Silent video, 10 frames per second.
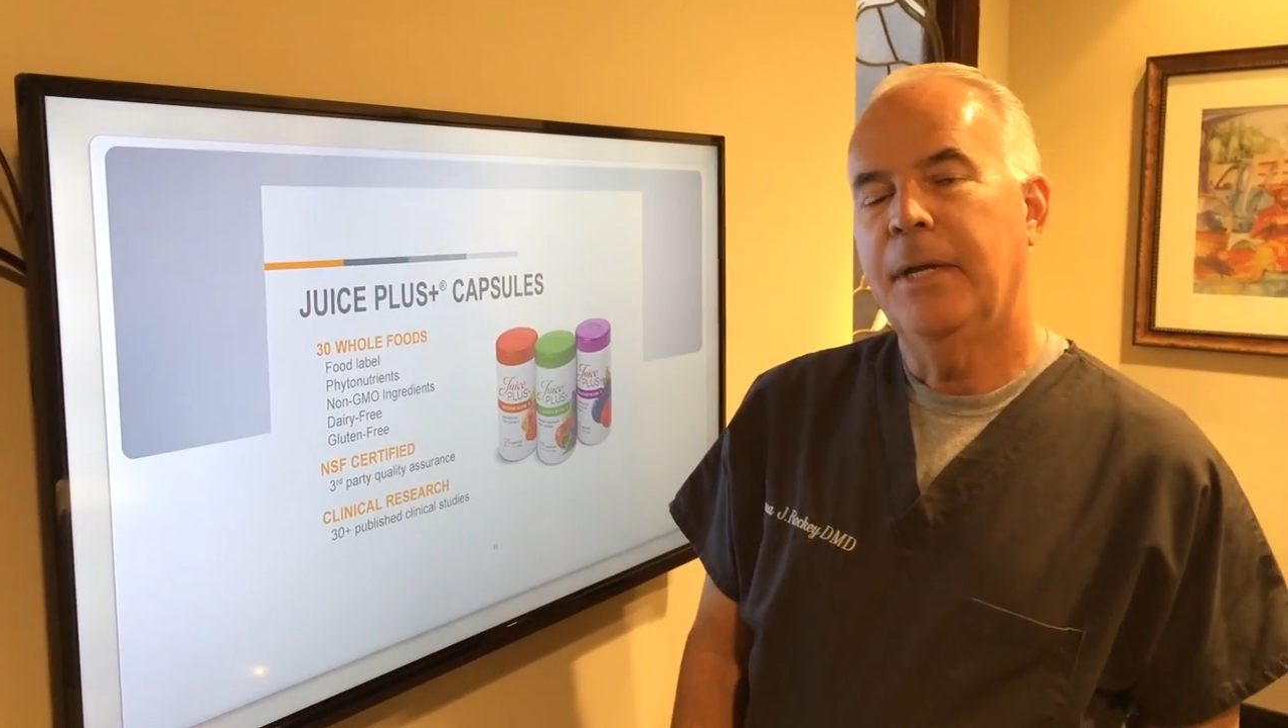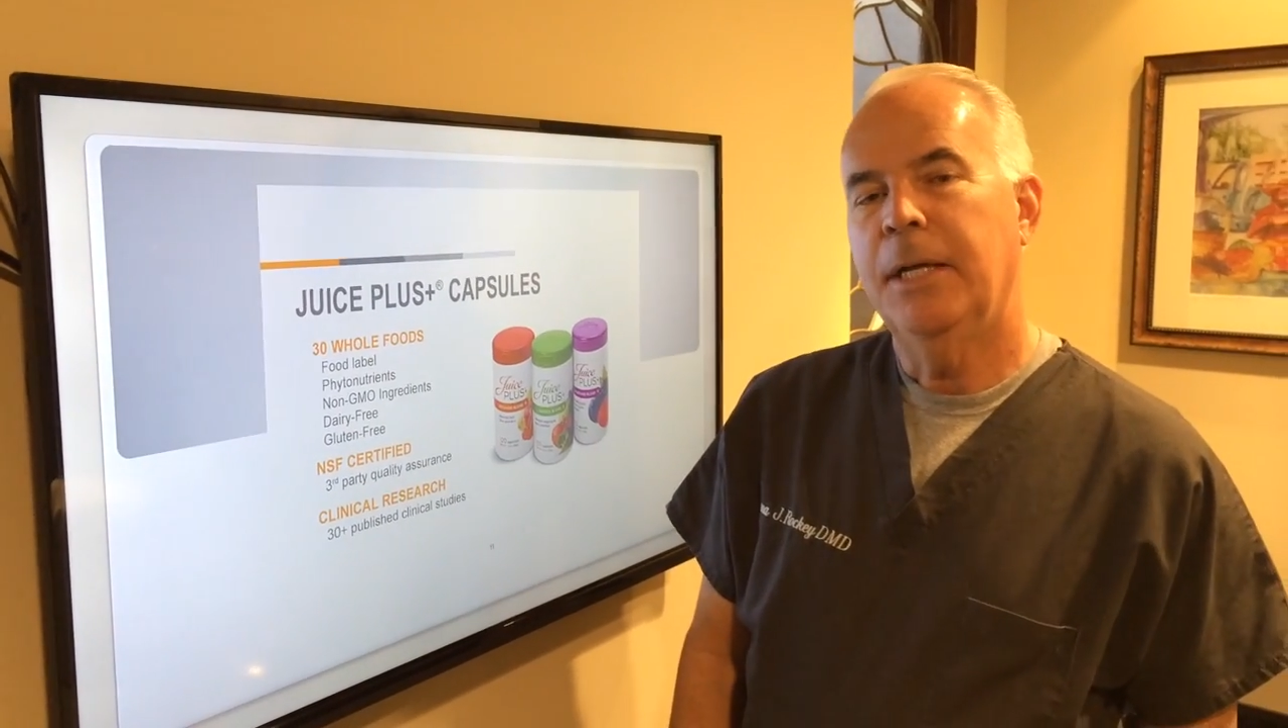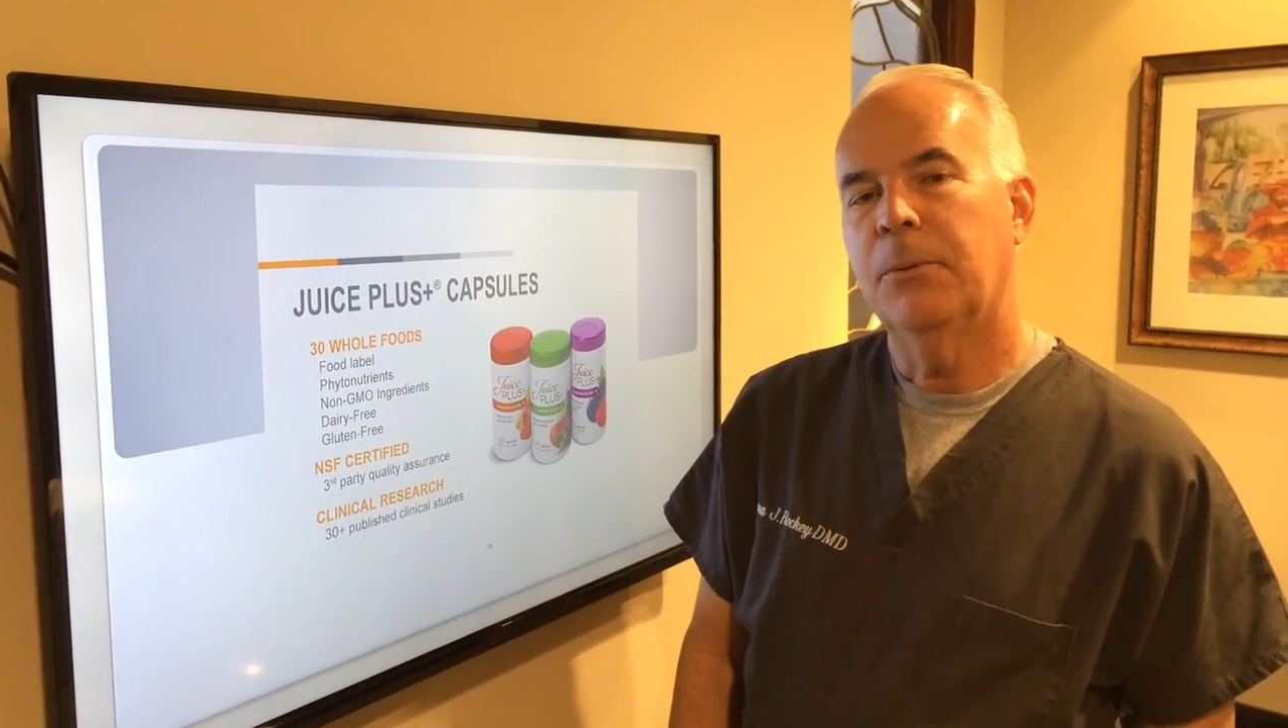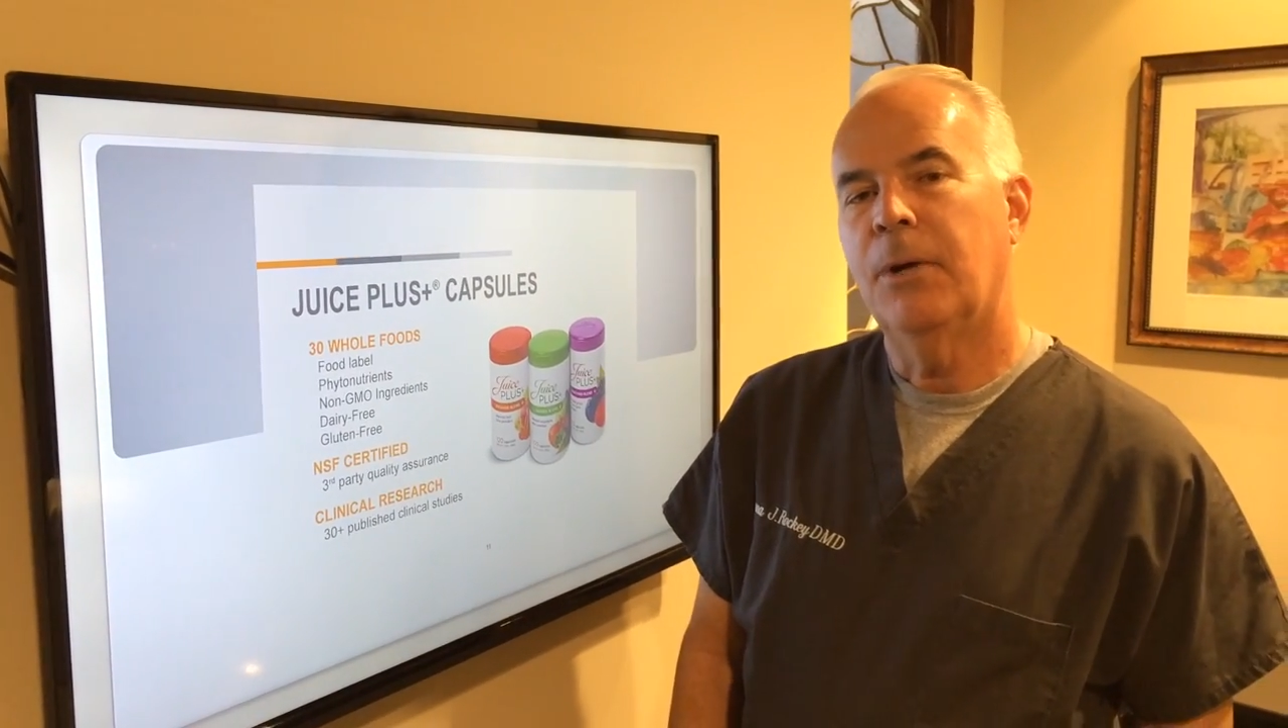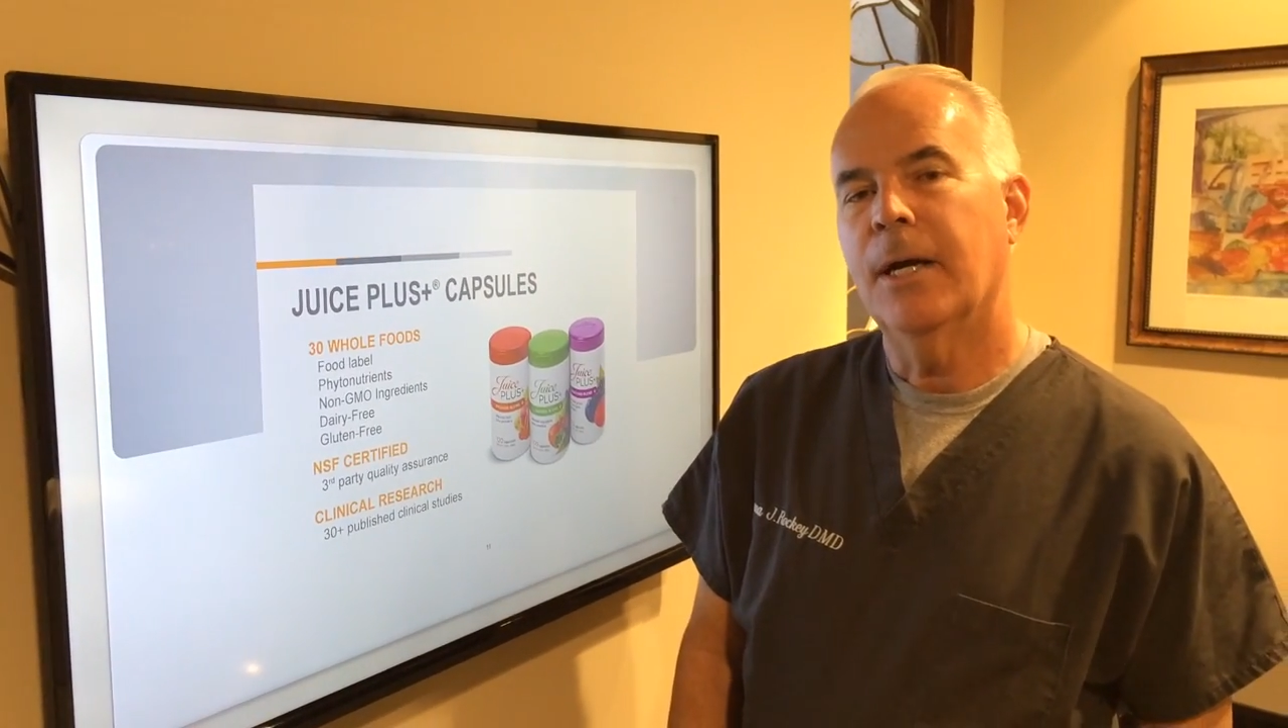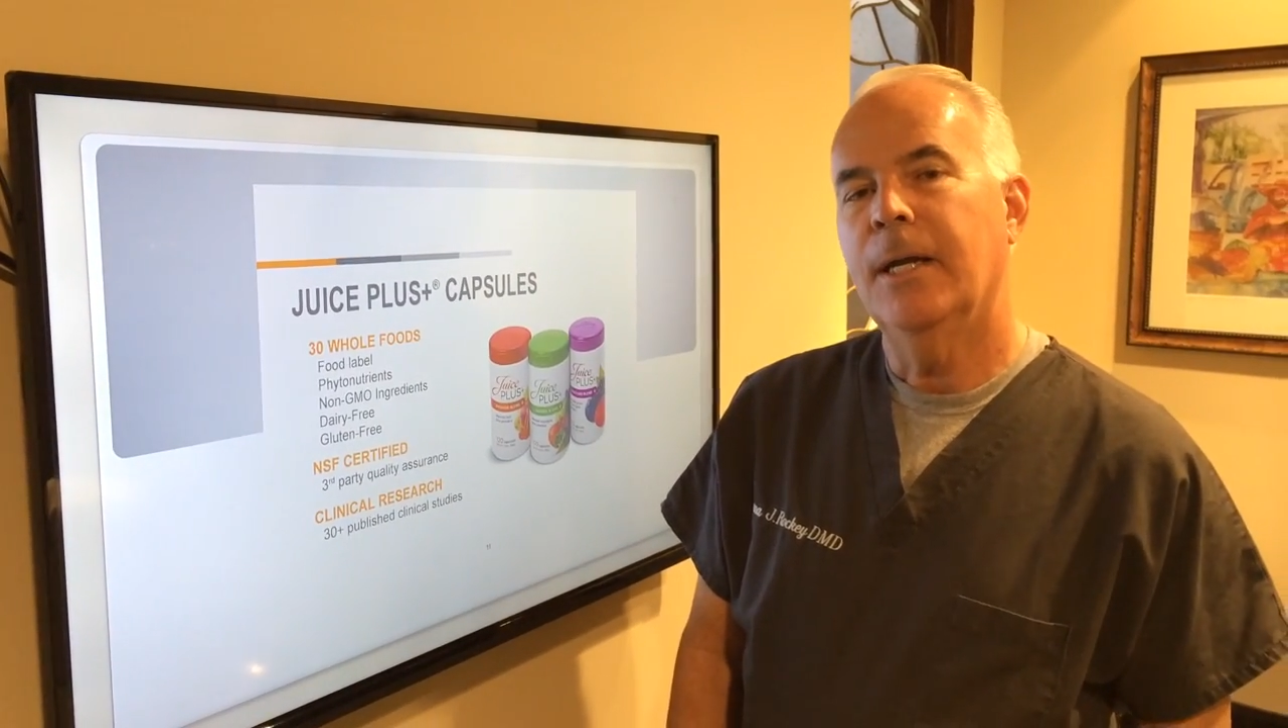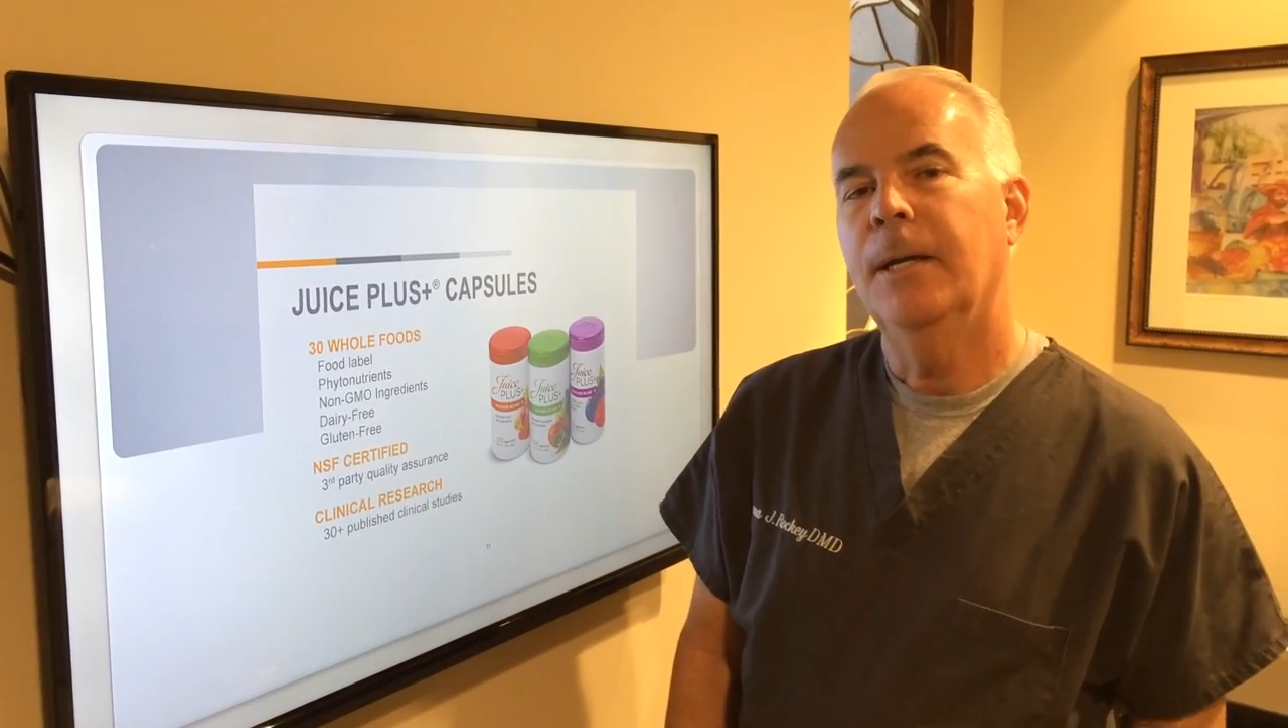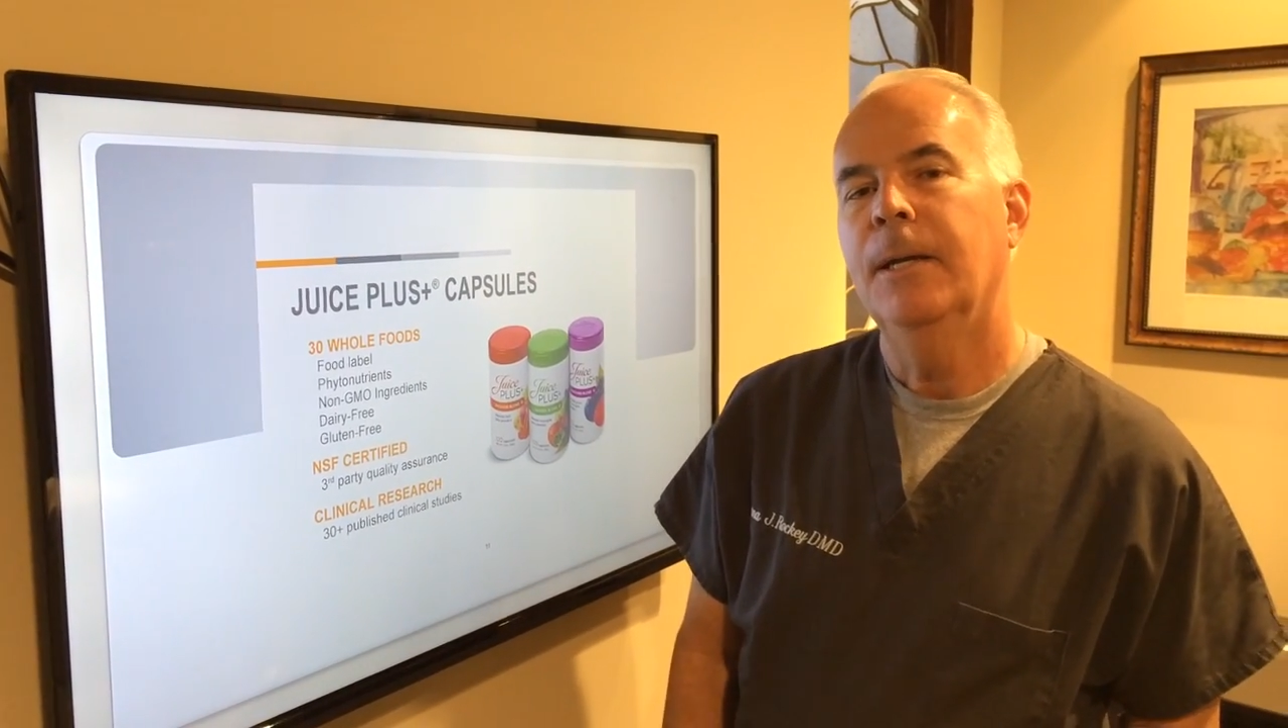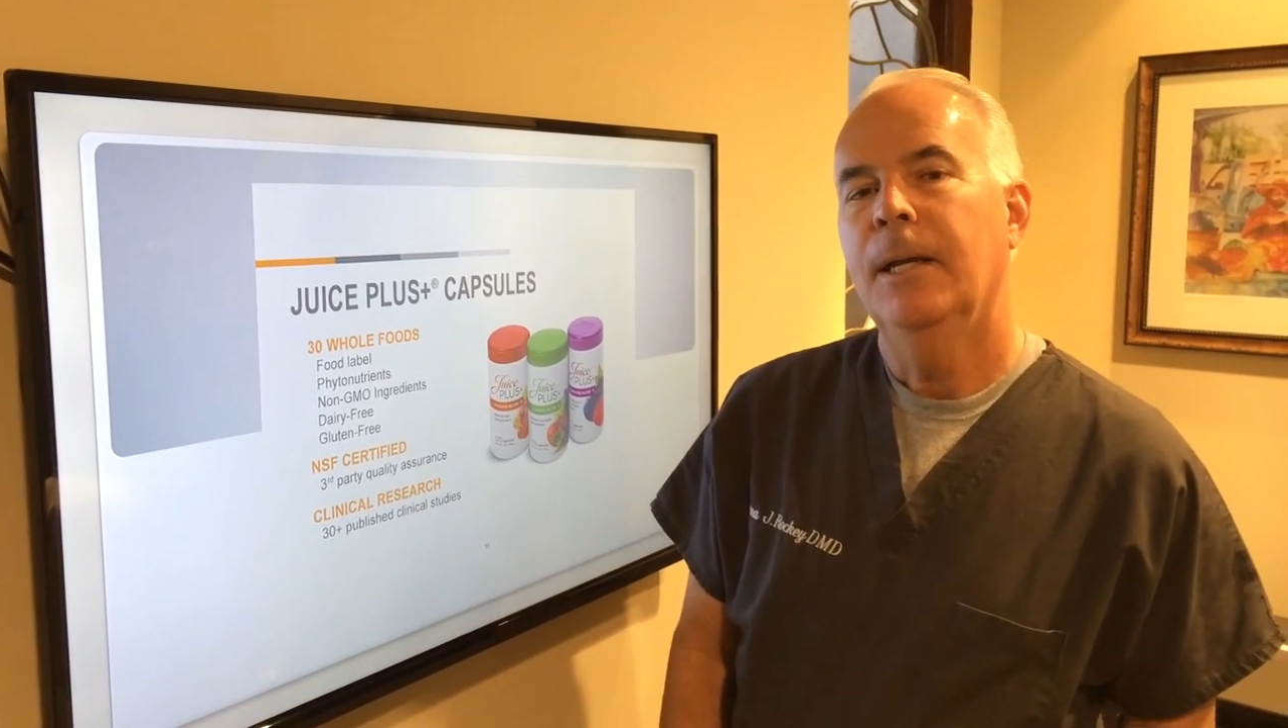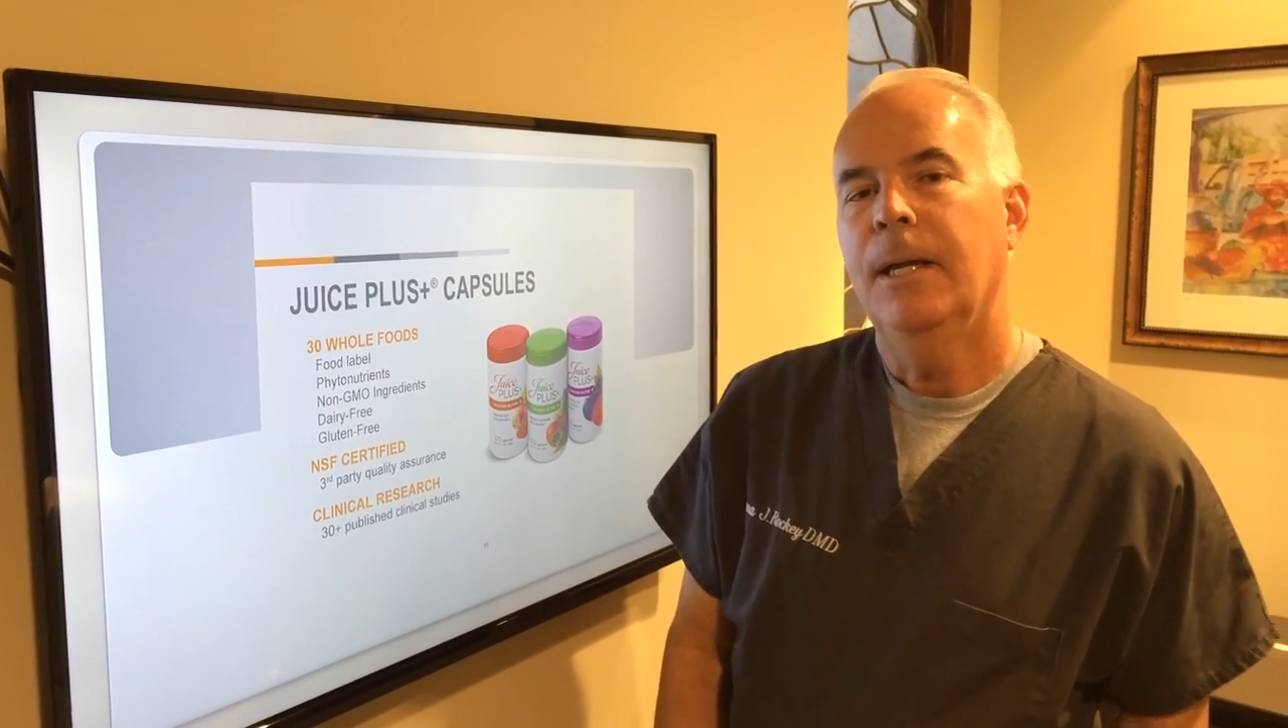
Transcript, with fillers: Dana Rockey,